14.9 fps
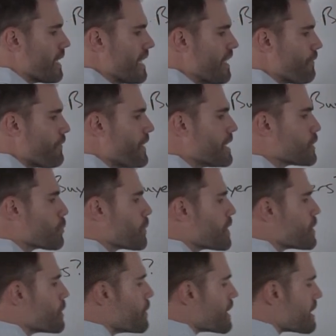if this were
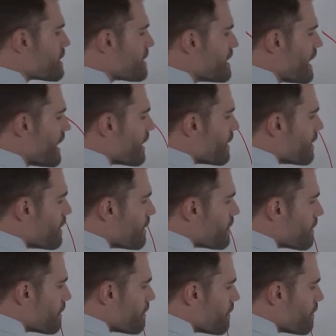to extend,